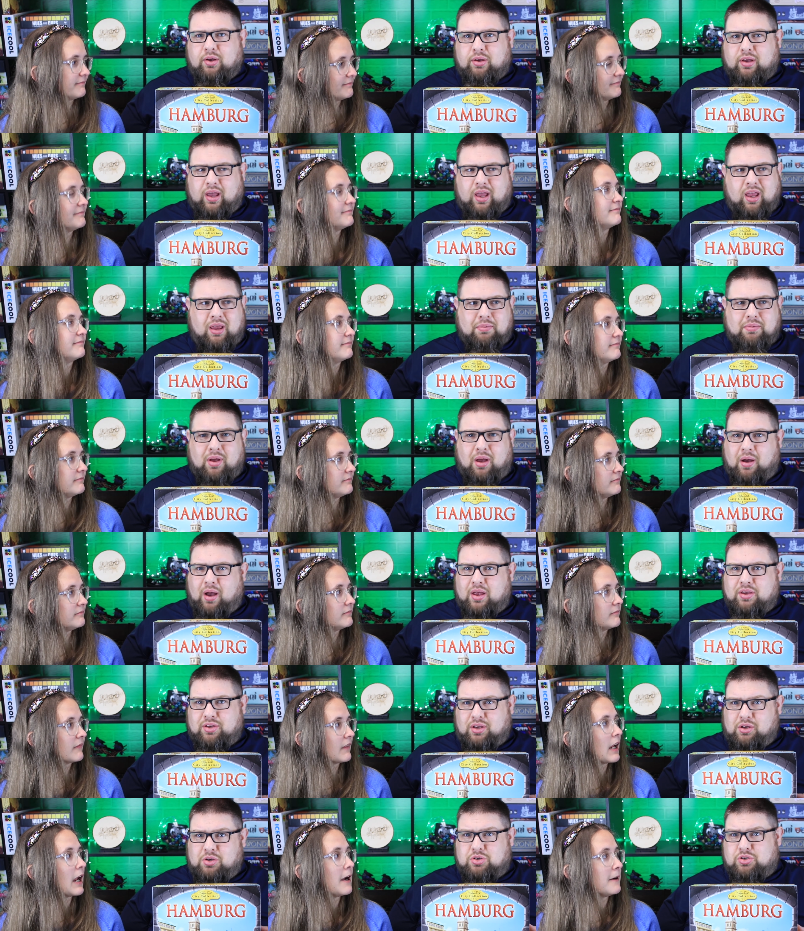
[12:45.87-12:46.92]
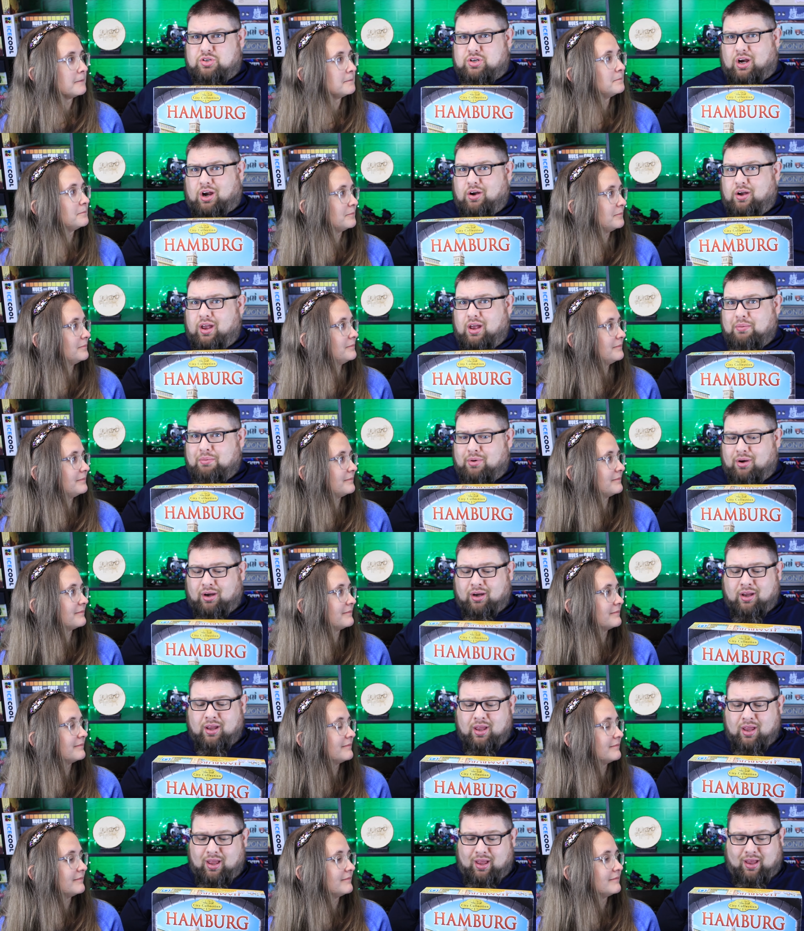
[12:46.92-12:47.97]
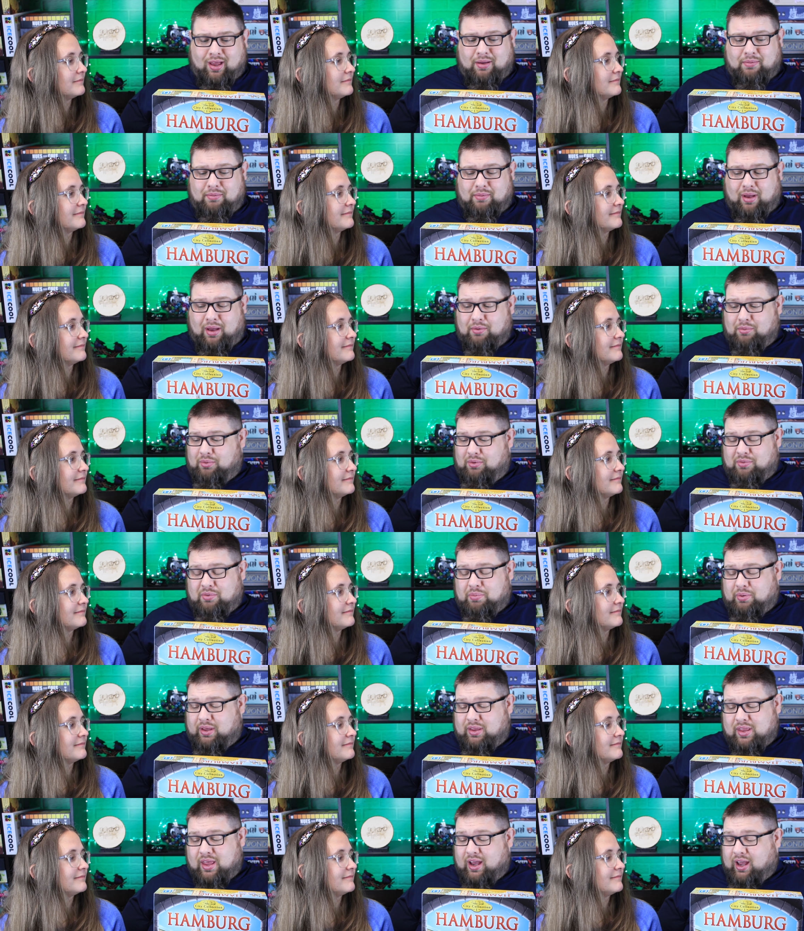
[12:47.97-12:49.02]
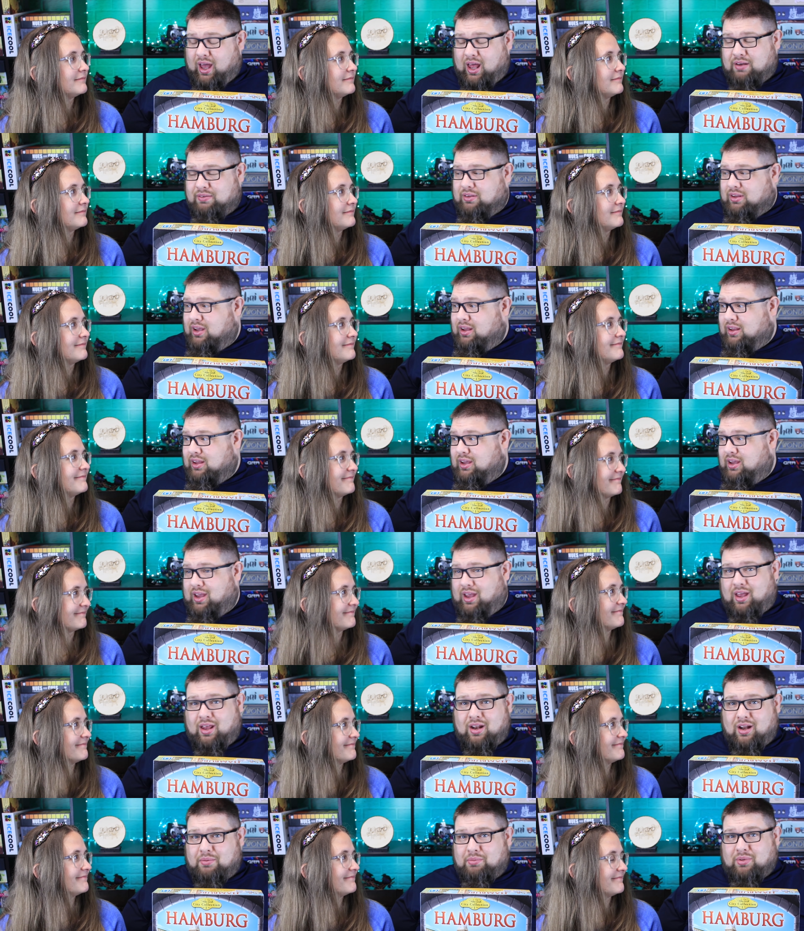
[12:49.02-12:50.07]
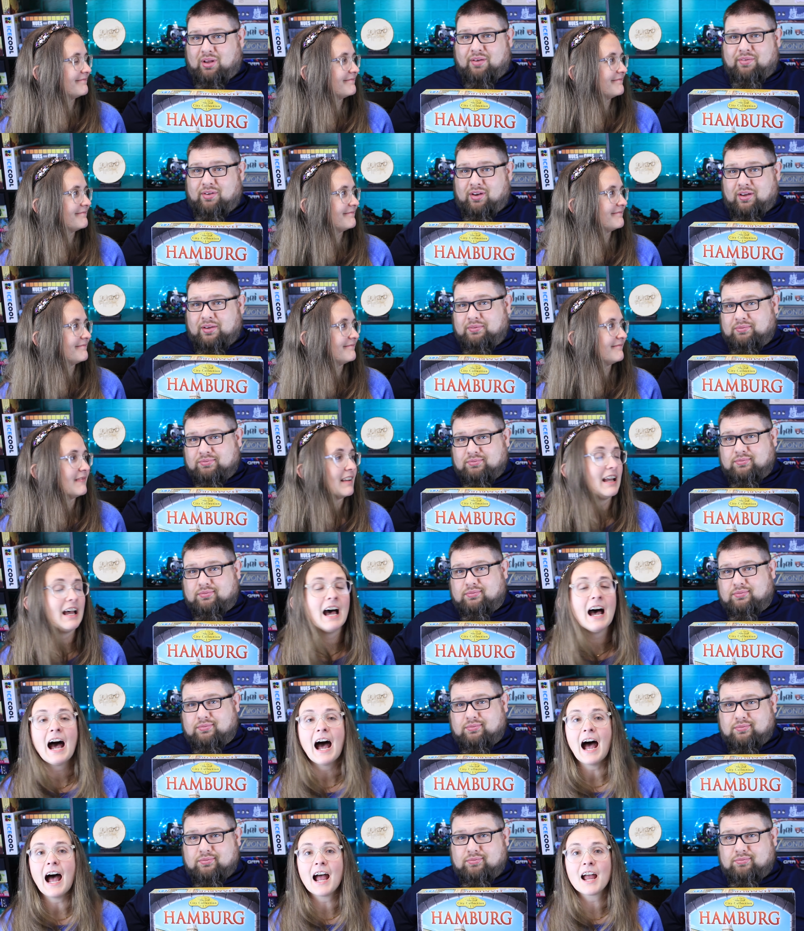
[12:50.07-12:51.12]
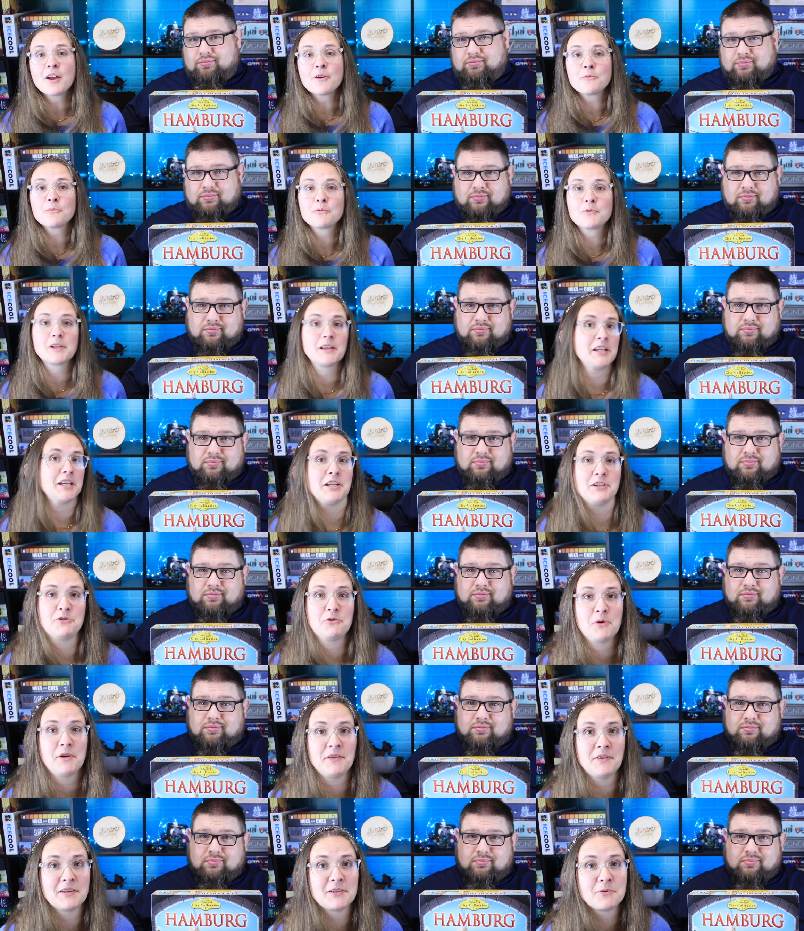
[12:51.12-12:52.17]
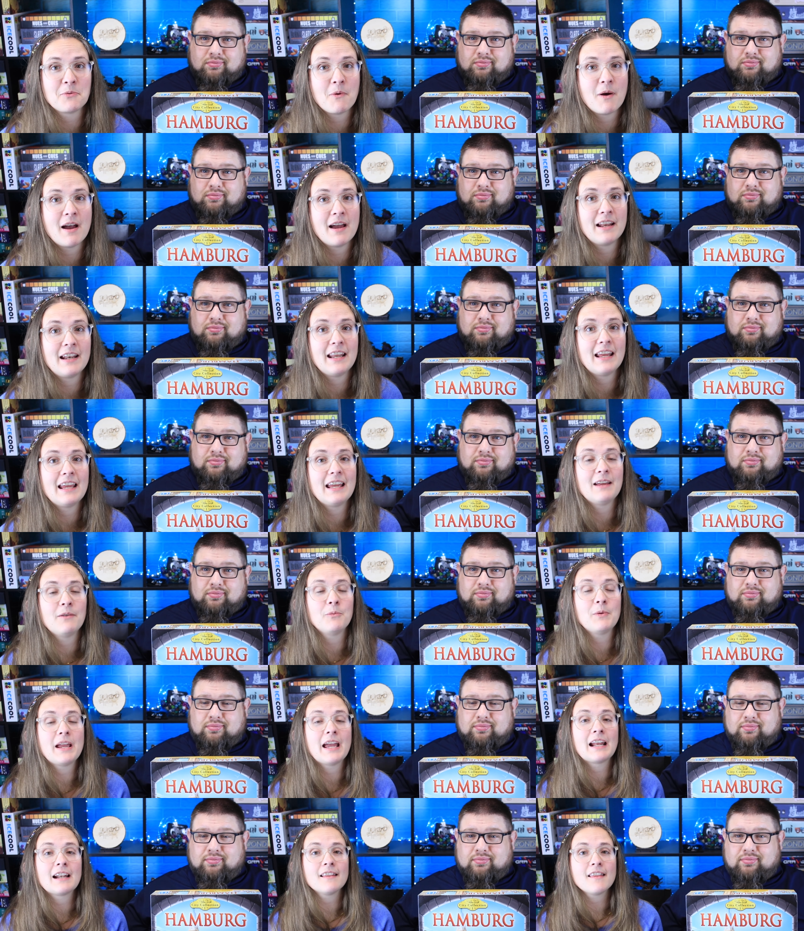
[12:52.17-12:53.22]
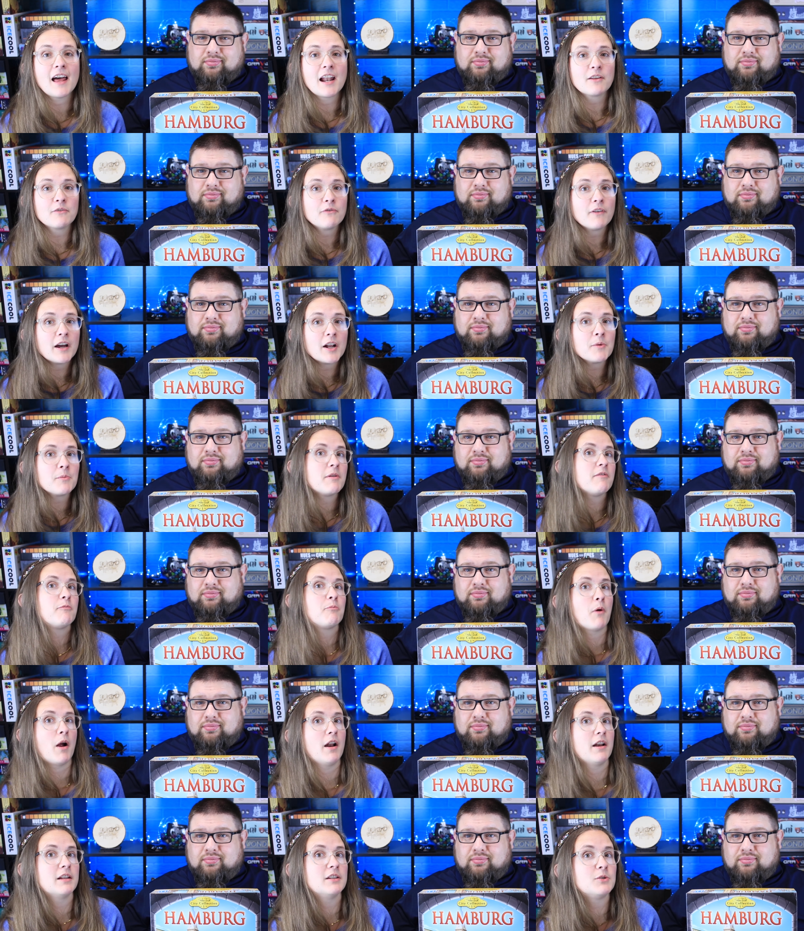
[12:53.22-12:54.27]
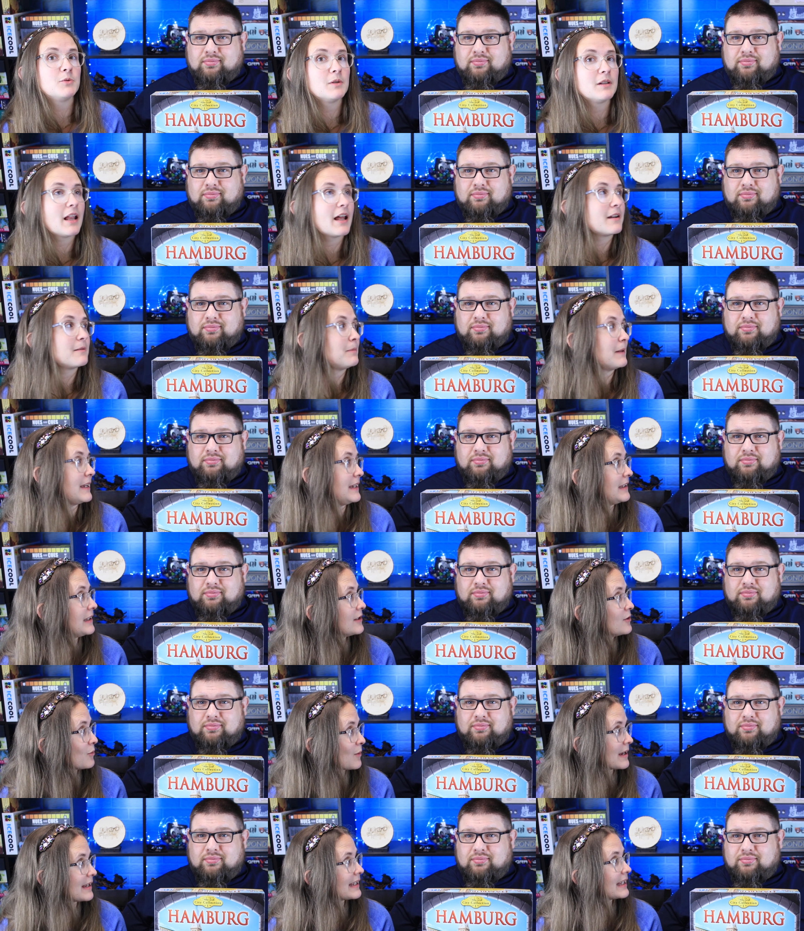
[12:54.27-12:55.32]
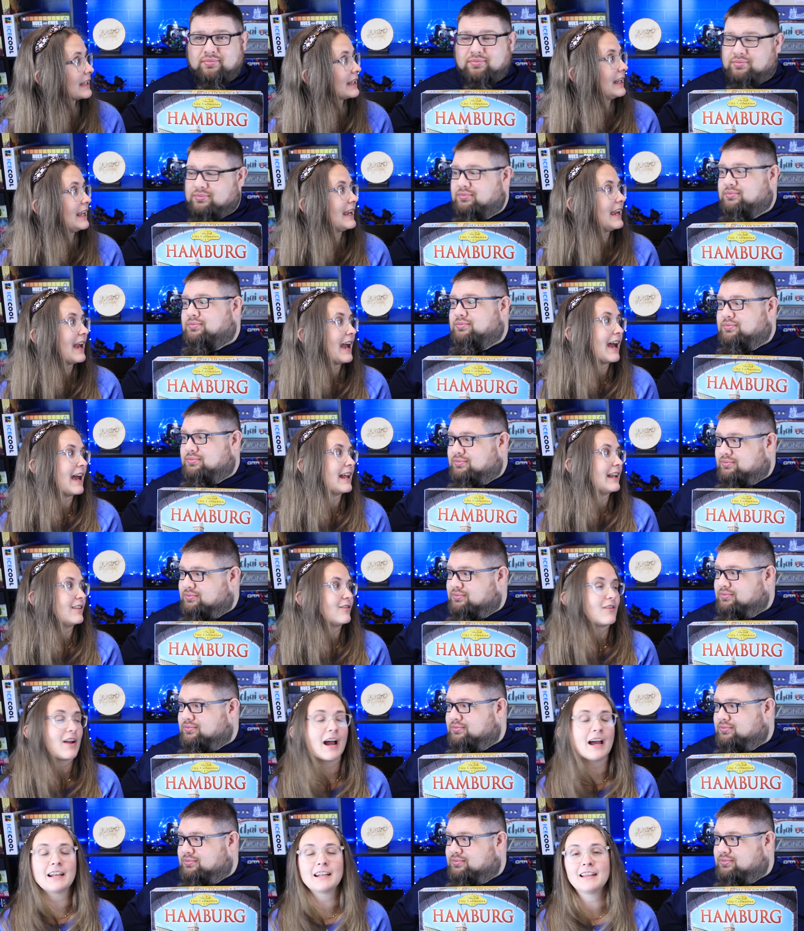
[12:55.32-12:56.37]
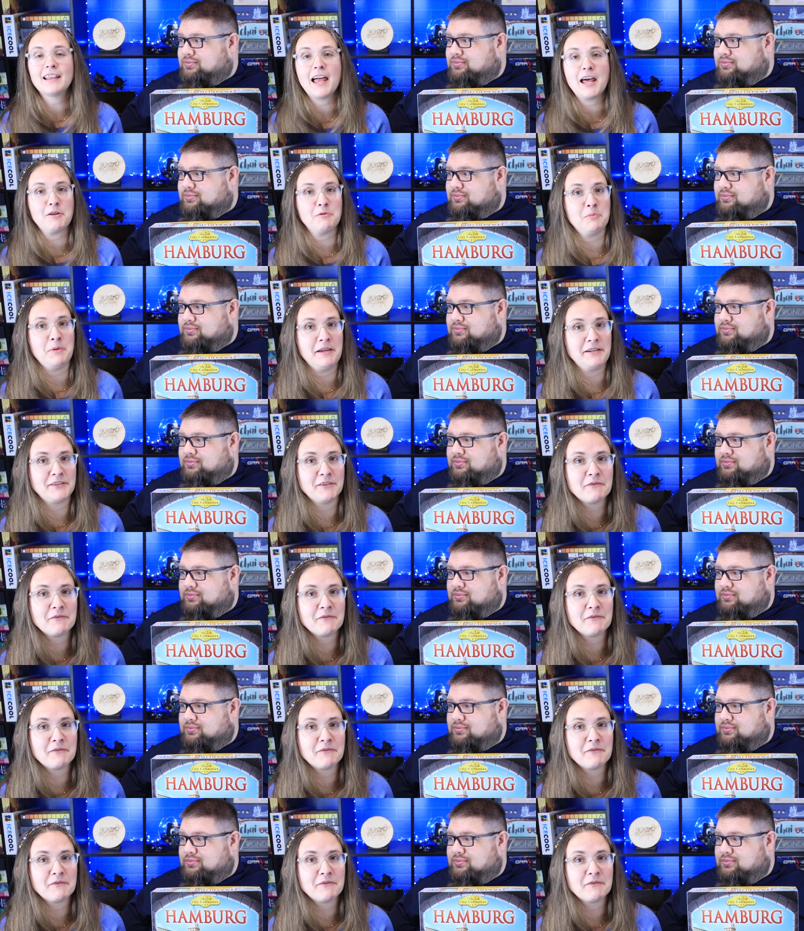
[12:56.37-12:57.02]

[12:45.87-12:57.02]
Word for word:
Speaker 1: game, I think you should check out Hamburg. We've been playing the heck out of it lately, and I'm loving it.
Speaker 2: I really enjoyed this one. We had a lot of fun. We've brought it to a lot of places recently and have gotten a lot of plays